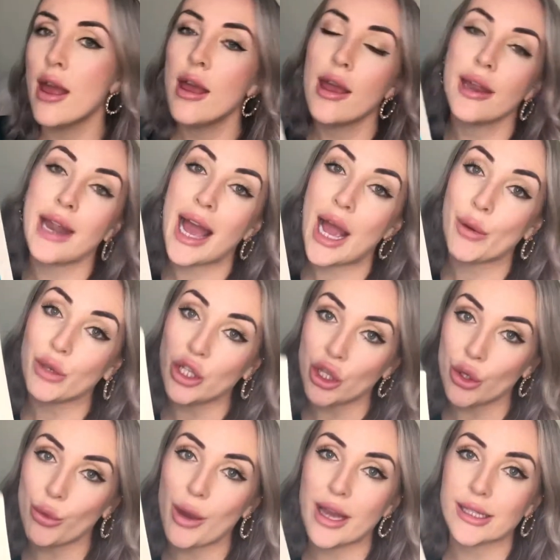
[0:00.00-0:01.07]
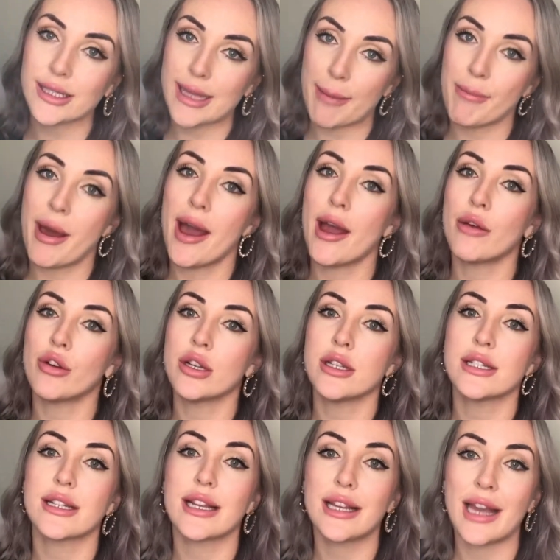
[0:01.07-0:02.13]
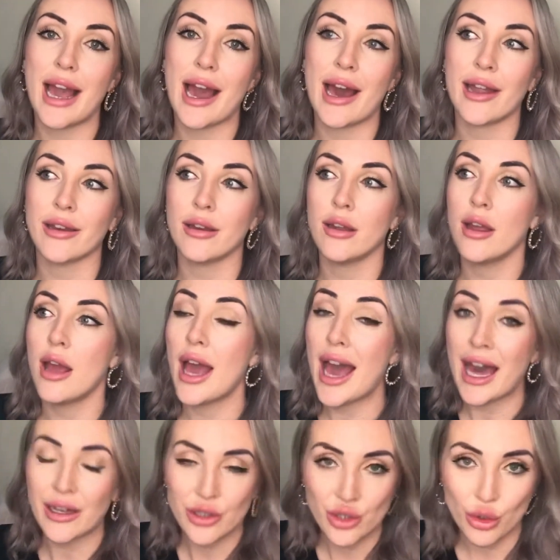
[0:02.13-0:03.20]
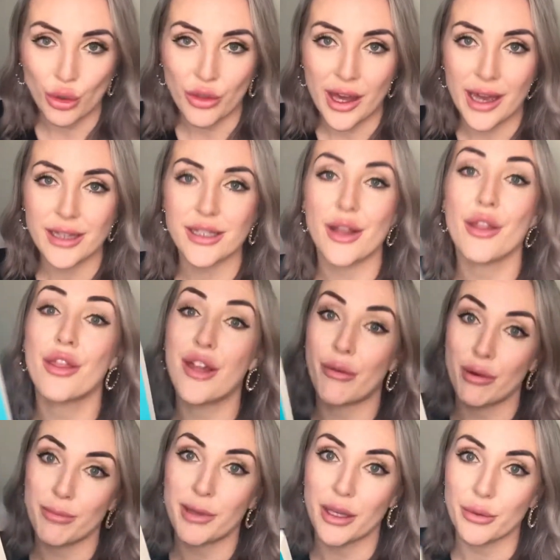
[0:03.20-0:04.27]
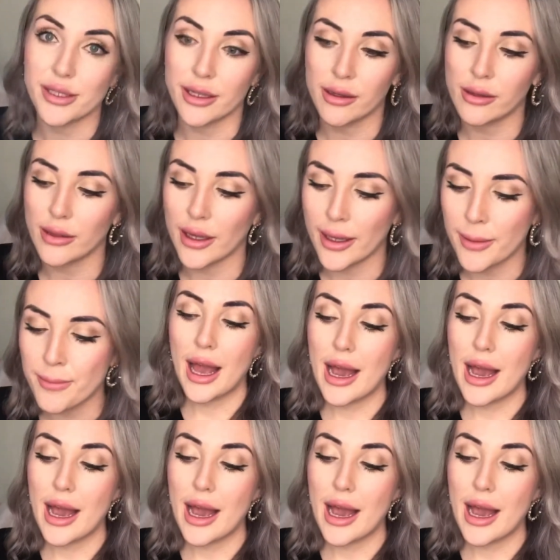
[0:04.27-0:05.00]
and how you as their parent can handle that therapeutically.